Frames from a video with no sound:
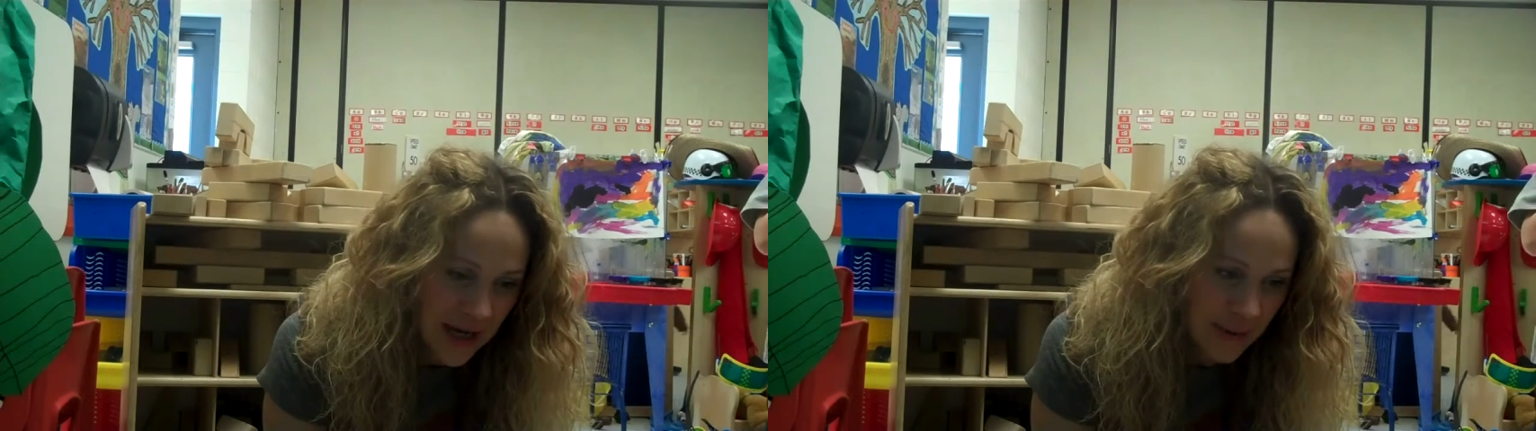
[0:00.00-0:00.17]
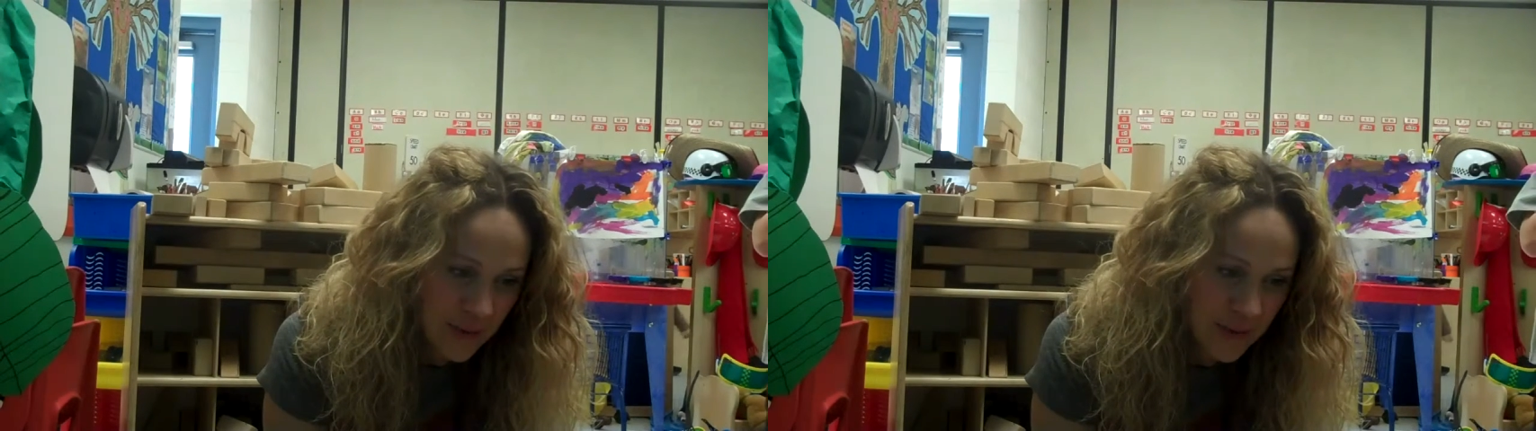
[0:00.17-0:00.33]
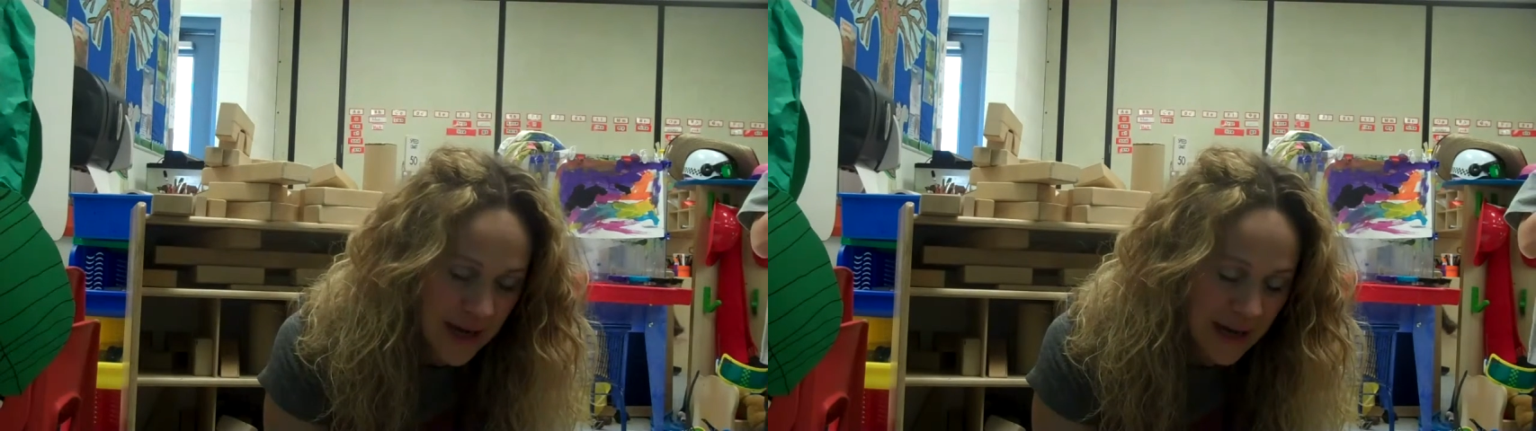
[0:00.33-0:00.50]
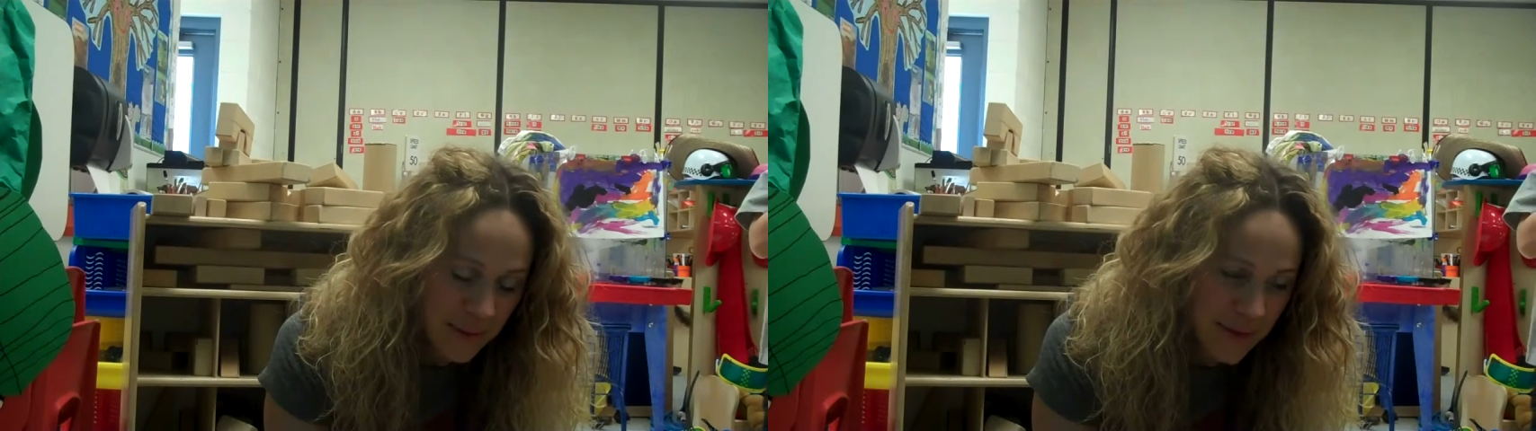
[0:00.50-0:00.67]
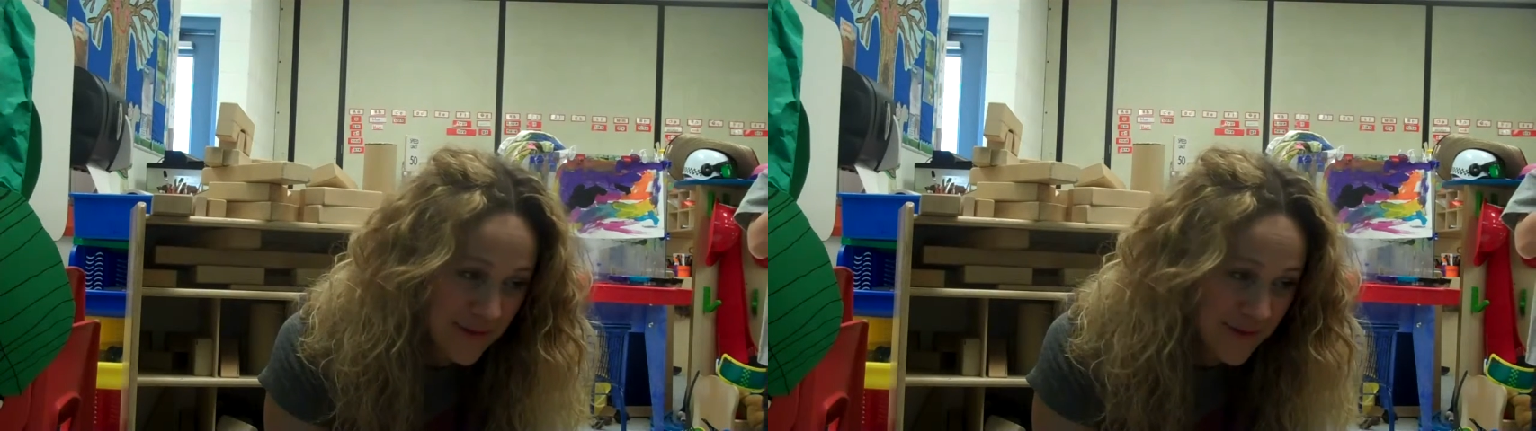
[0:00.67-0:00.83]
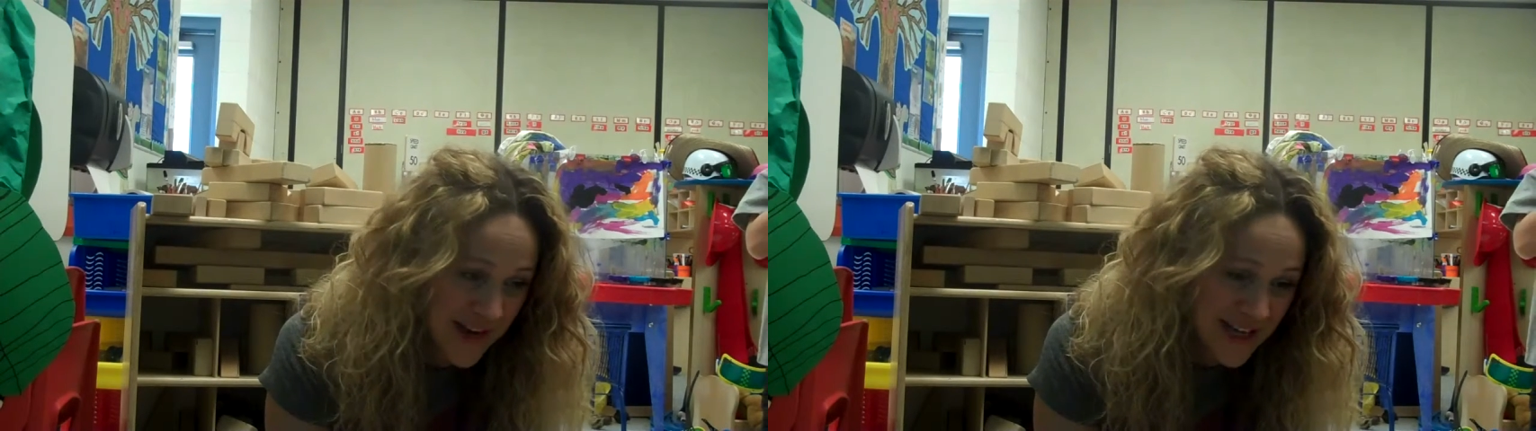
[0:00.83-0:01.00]
I
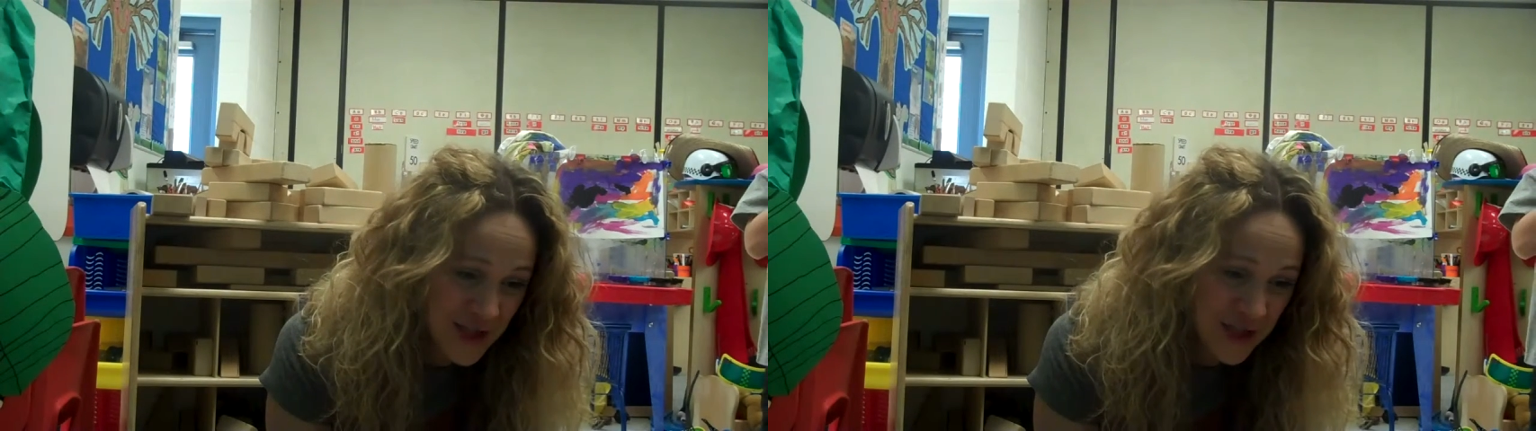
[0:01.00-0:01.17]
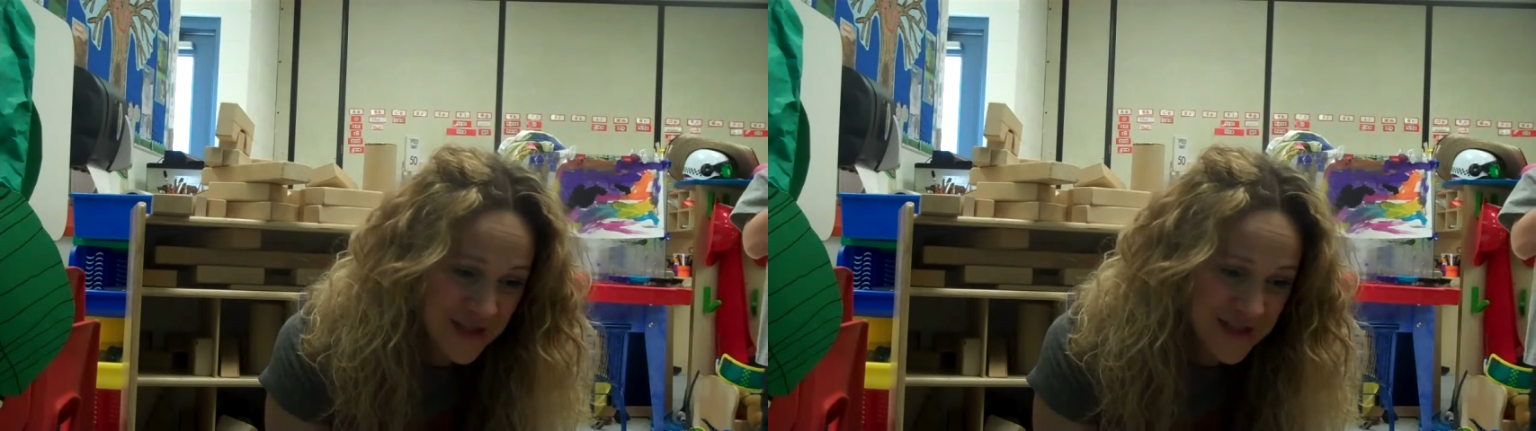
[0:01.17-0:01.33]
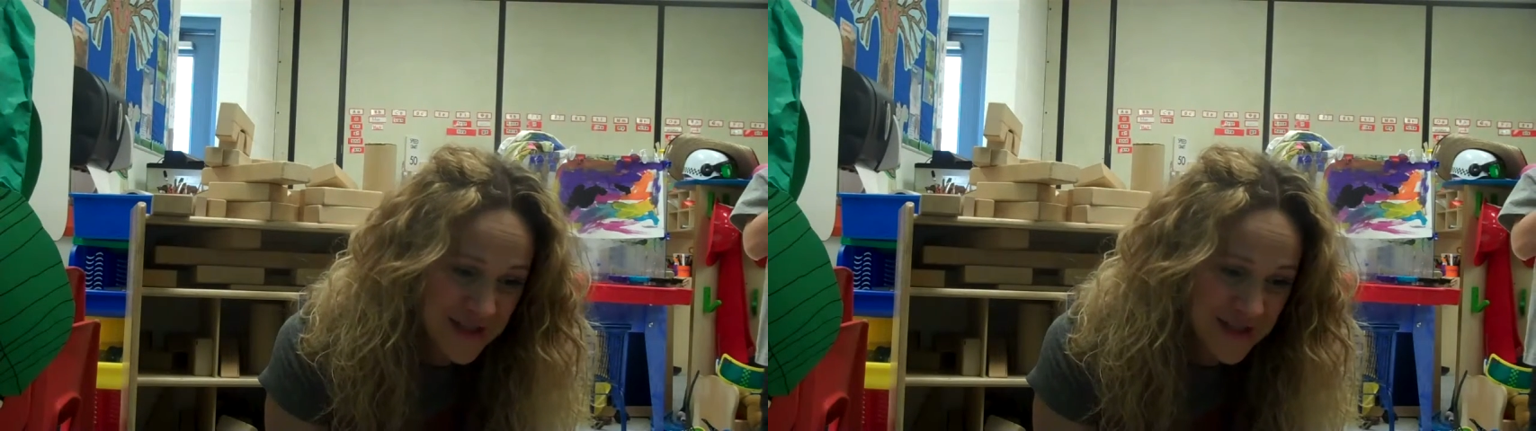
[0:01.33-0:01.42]
would fashion a